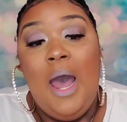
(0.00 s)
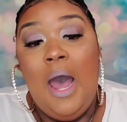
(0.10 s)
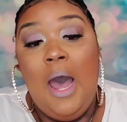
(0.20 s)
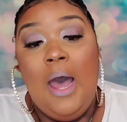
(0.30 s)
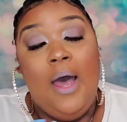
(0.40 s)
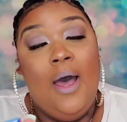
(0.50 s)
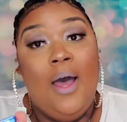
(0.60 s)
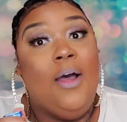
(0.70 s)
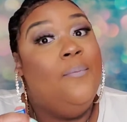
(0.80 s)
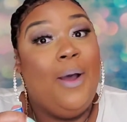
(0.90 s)

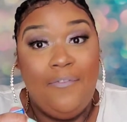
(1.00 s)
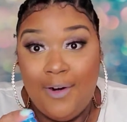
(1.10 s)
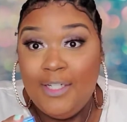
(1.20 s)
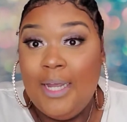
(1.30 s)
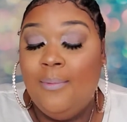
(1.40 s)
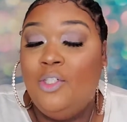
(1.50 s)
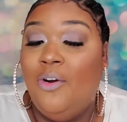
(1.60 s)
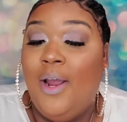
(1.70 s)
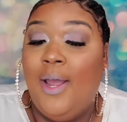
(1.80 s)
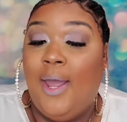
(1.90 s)
my first time
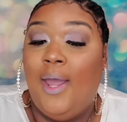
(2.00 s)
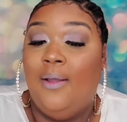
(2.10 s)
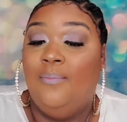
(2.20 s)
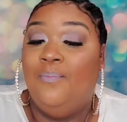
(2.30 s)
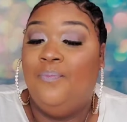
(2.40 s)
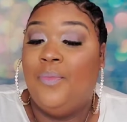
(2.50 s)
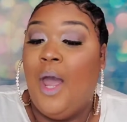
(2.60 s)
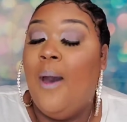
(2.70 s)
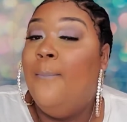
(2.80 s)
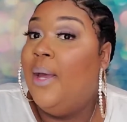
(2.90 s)
trying
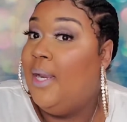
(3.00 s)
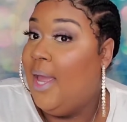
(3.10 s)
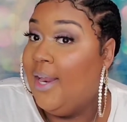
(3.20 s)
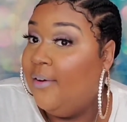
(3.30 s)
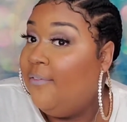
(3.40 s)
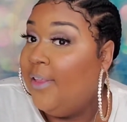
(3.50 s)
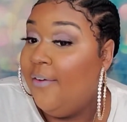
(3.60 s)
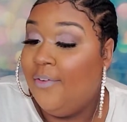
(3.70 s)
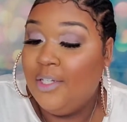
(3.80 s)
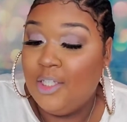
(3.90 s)
a banana
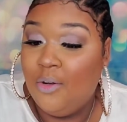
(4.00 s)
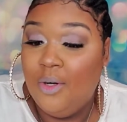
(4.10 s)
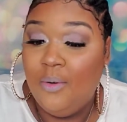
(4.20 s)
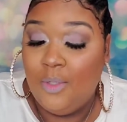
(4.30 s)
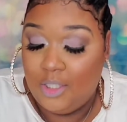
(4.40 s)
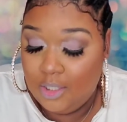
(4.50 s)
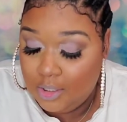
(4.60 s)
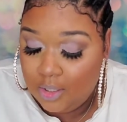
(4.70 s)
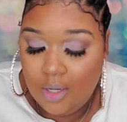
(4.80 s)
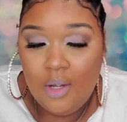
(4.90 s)
flavored soda, which is,
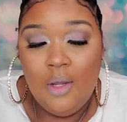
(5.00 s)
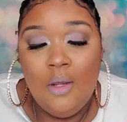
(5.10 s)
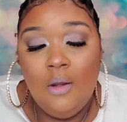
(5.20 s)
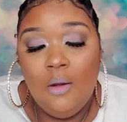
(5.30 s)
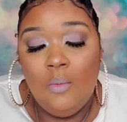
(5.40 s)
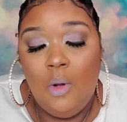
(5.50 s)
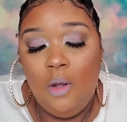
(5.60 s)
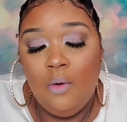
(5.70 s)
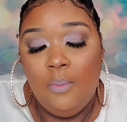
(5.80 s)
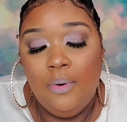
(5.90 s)

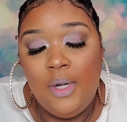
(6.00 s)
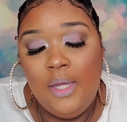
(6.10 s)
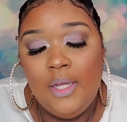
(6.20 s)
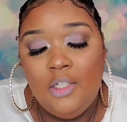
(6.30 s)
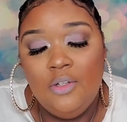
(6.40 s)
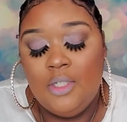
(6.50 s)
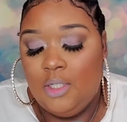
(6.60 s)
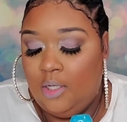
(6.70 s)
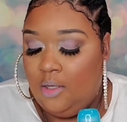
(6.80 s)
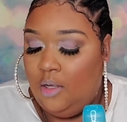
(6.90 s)
whoa, pretty
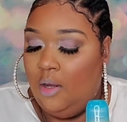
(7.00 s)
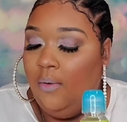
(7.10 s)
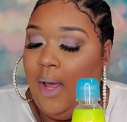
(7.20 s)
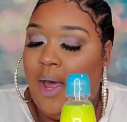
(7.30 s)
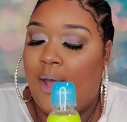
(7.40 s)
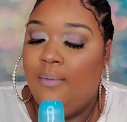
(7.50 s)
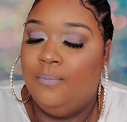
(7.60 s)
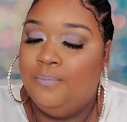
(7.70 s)
interesting. Okay,